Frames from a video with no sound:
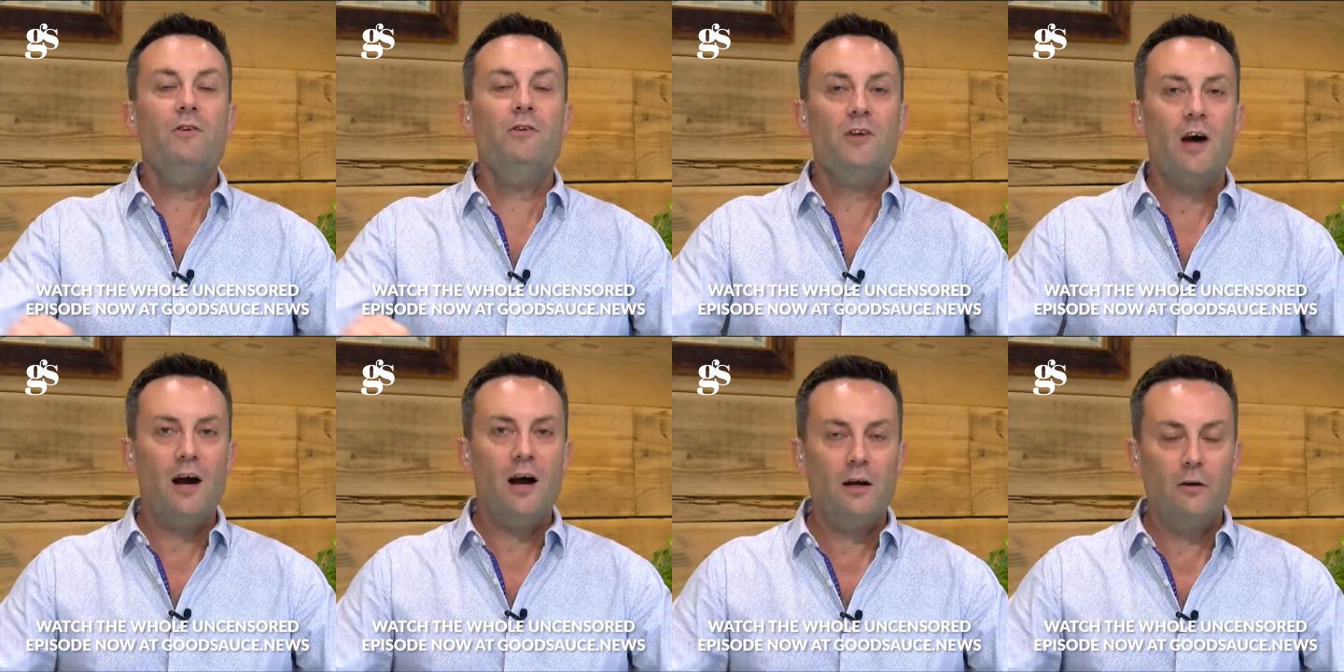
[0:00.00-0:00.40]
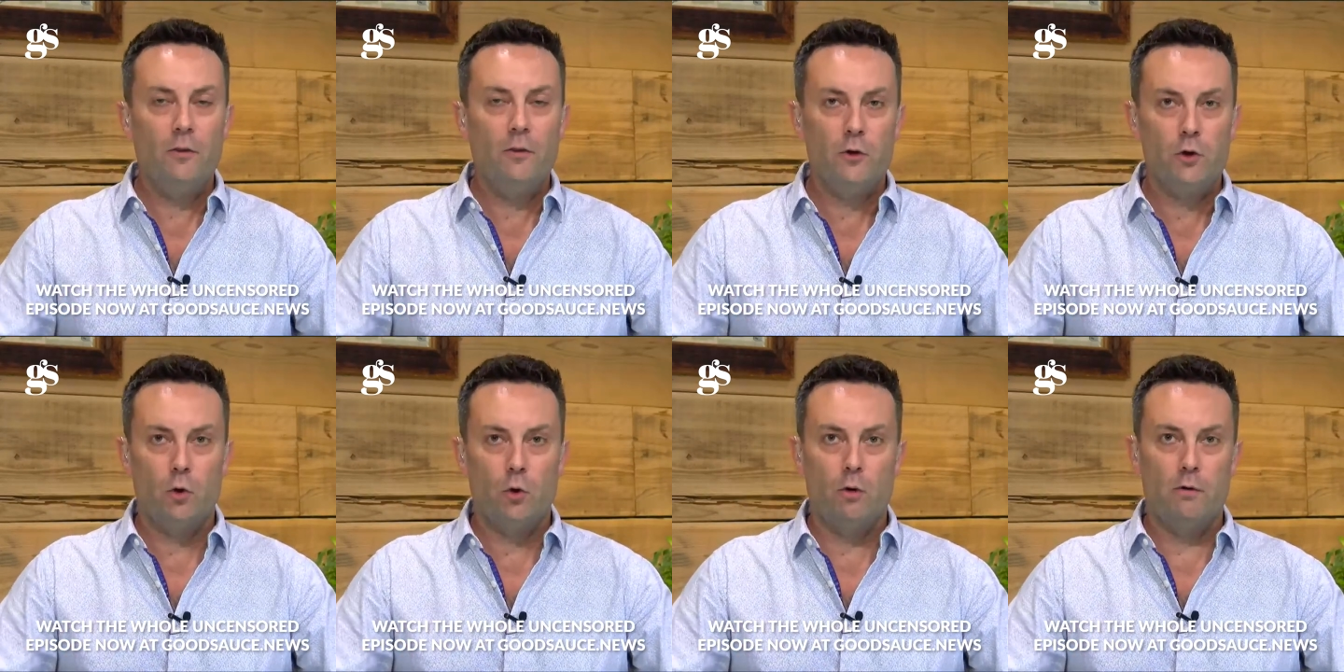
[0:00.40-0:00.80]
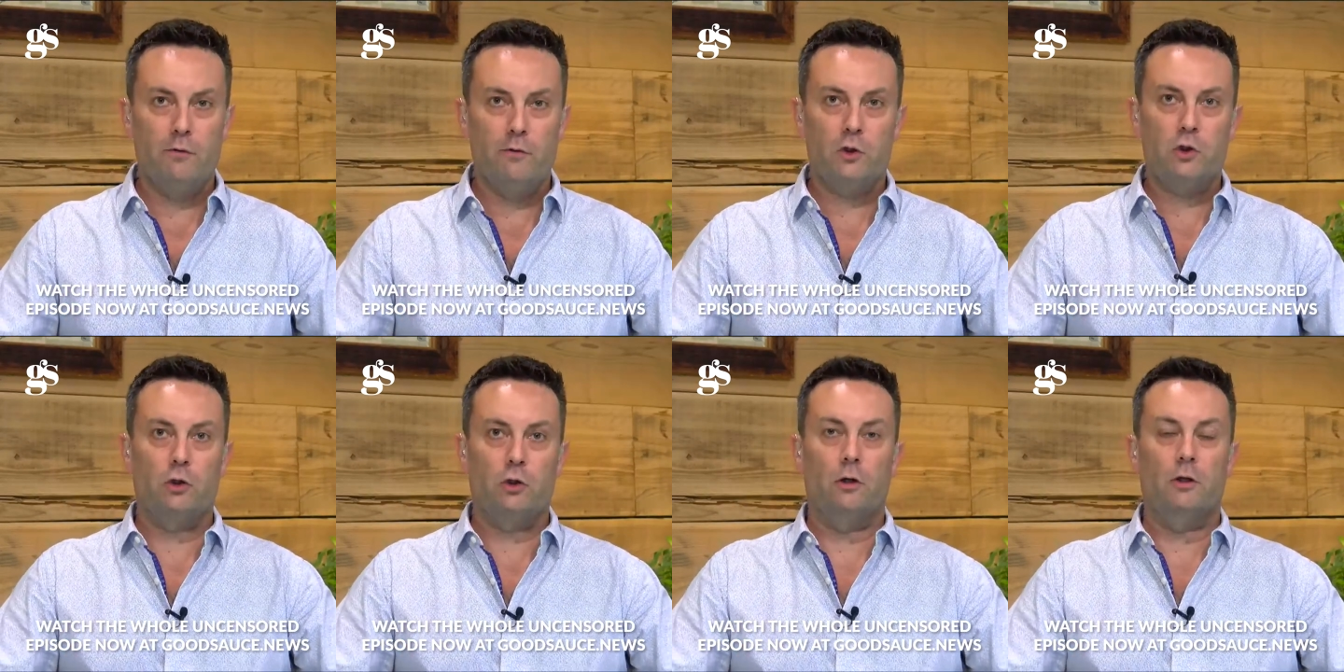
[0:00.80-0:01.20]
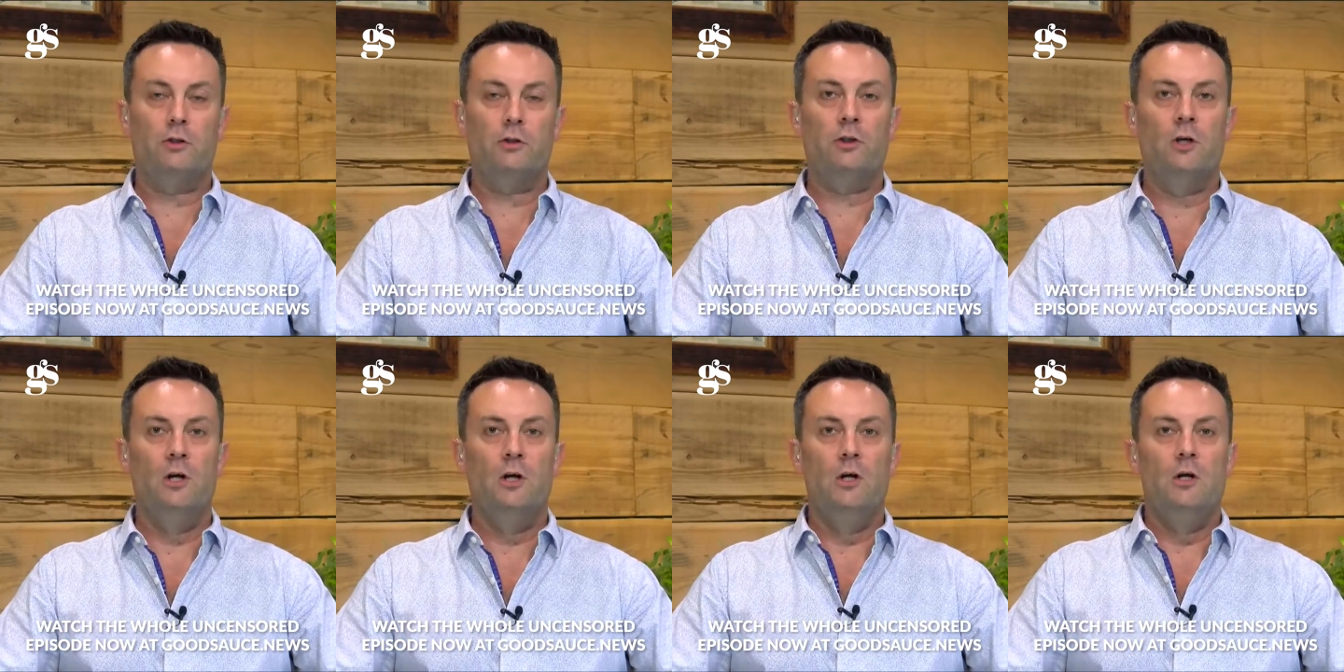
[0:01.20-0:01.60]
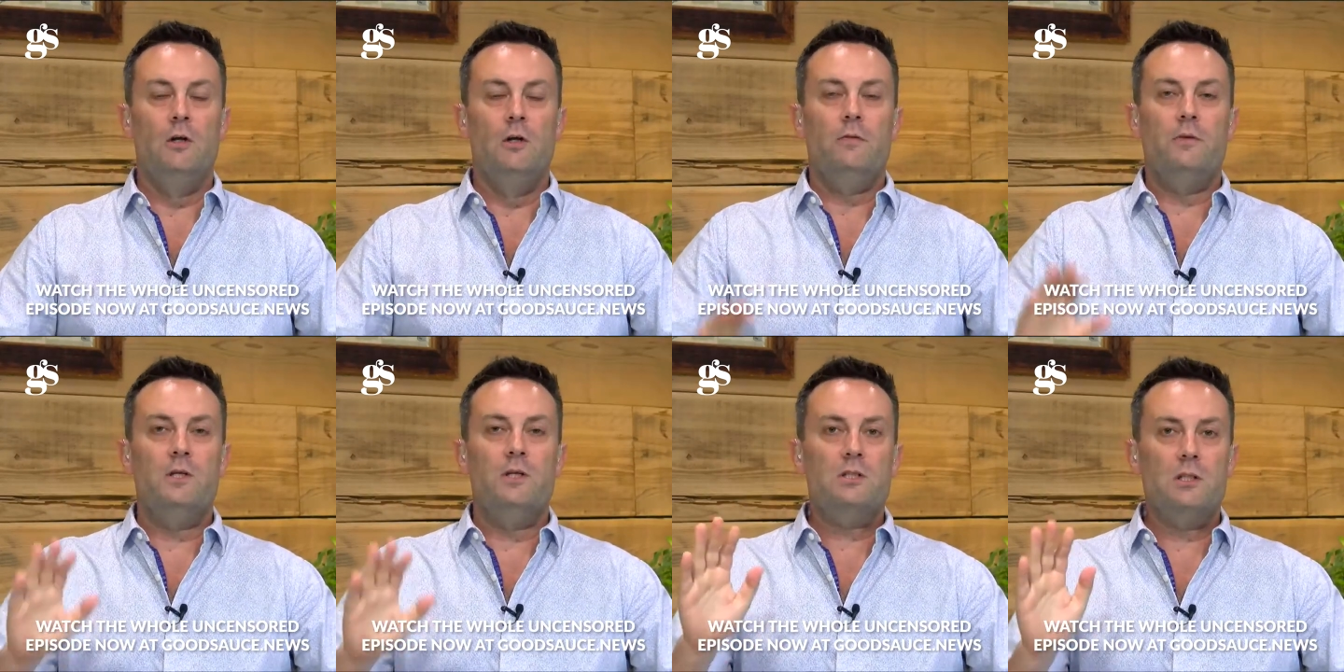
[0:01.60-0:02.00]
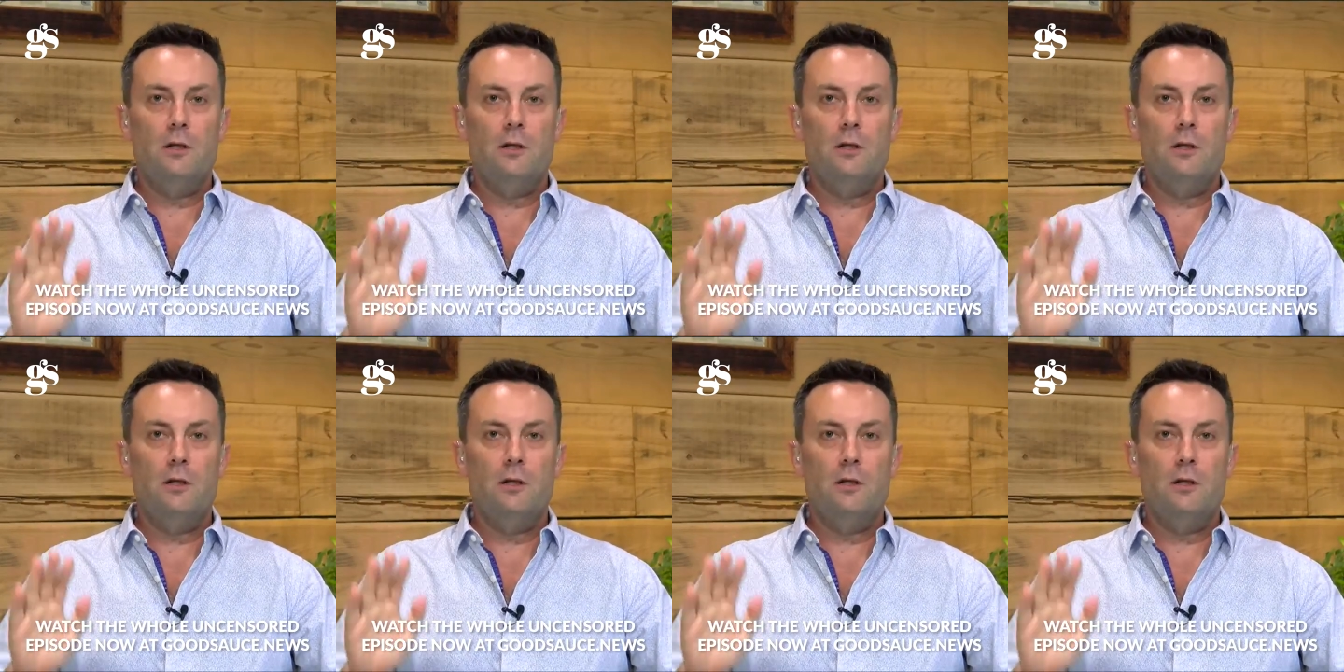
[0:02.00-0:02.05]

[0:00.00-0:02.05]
darken the door of a church, this